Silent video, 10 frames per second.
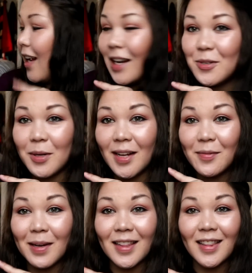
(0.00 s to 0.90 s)
I do
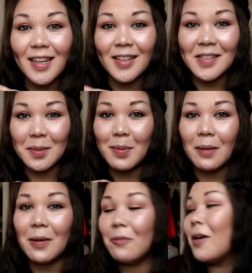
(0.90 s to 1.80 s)
have my littlest
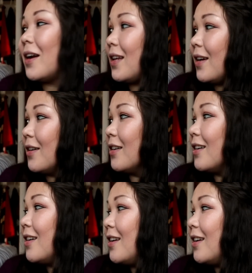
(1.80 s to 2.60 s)
baby right here.